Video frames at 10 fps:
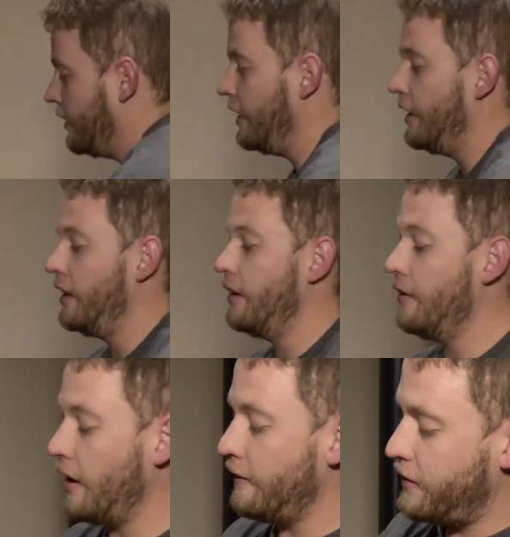the
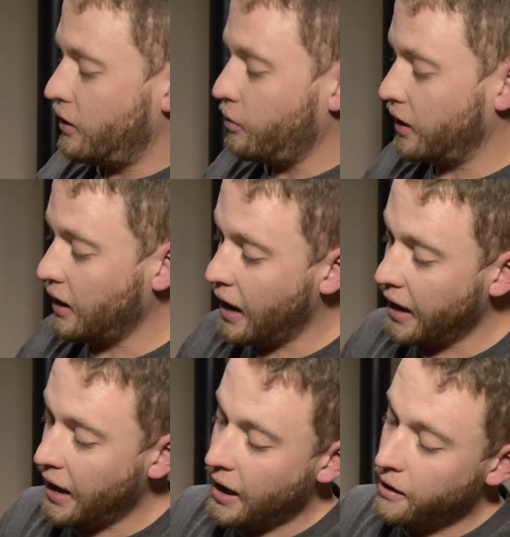Fenwick,
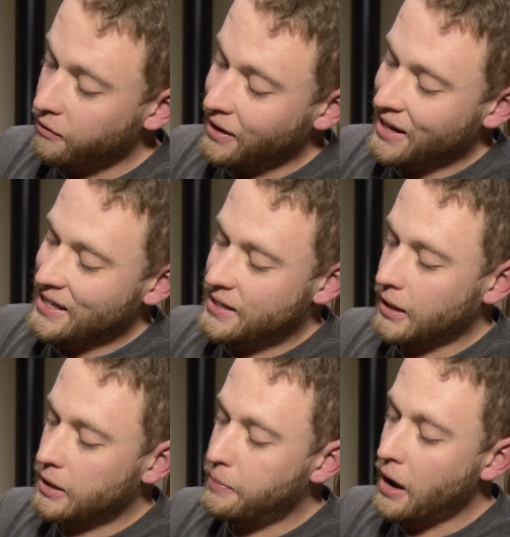I have
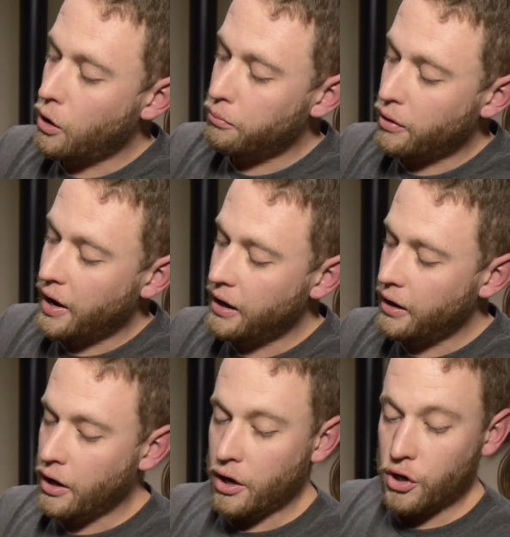6-pound
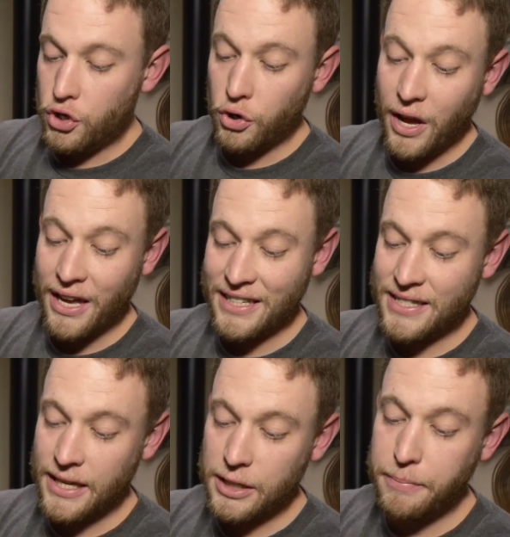braid to a
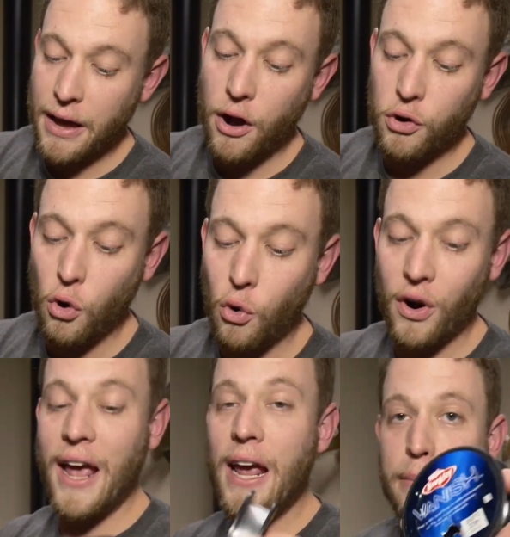6-pound
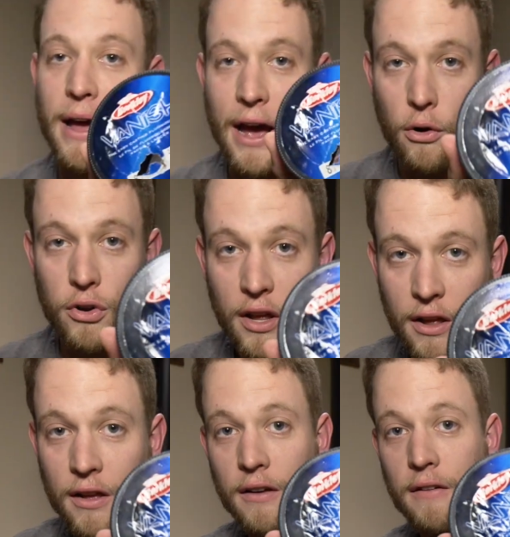or 8-pound
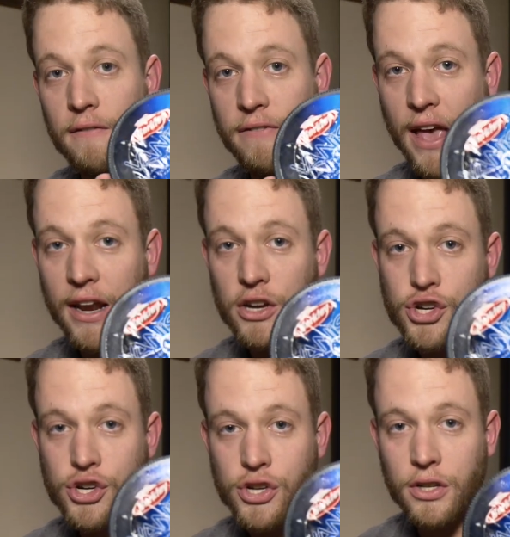
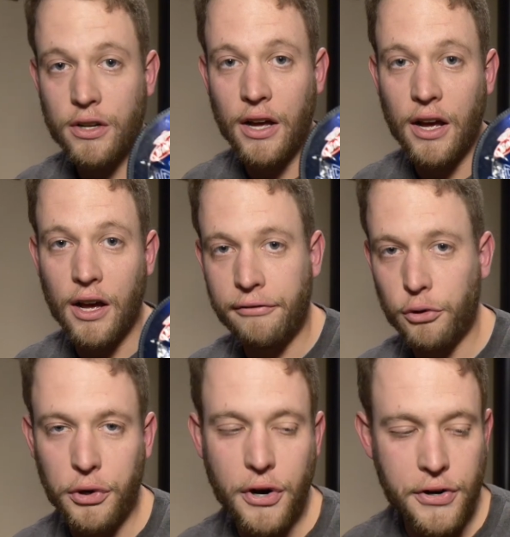Vanish
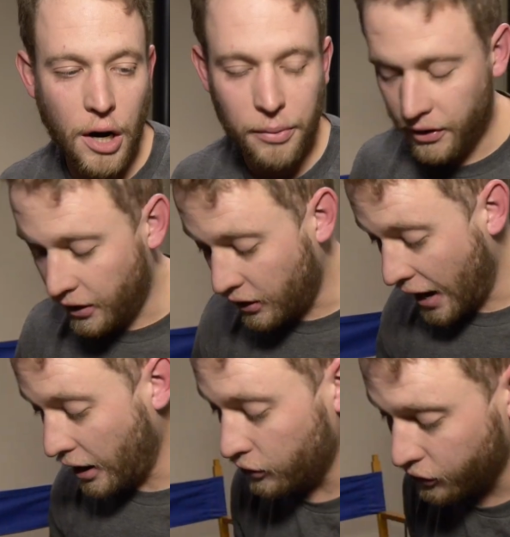fluorocarbon leader.
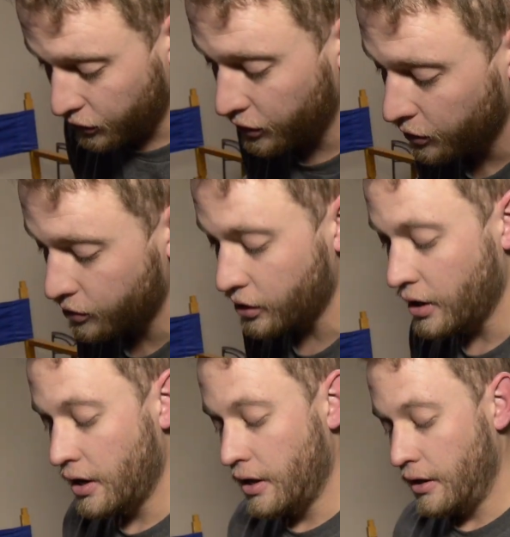I also use
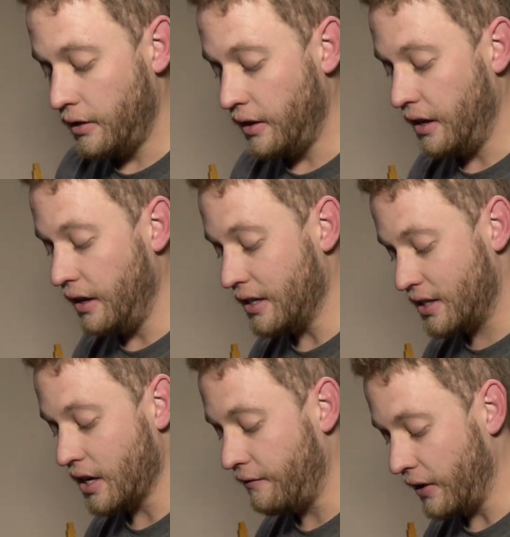the
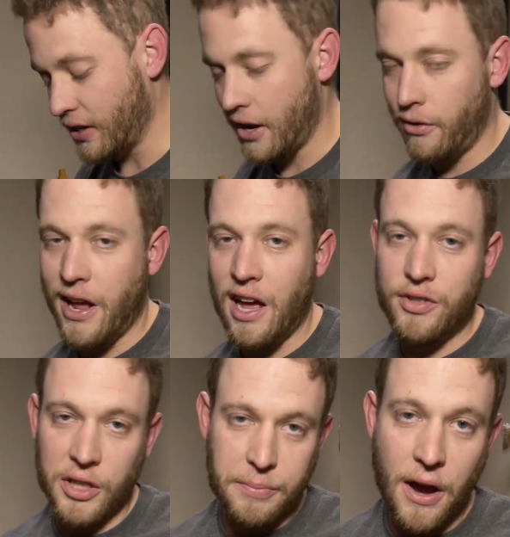Suffix. I don't have
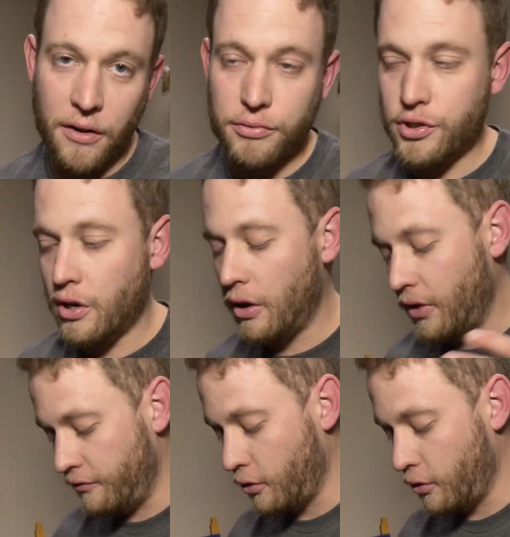6 pounds, so I only have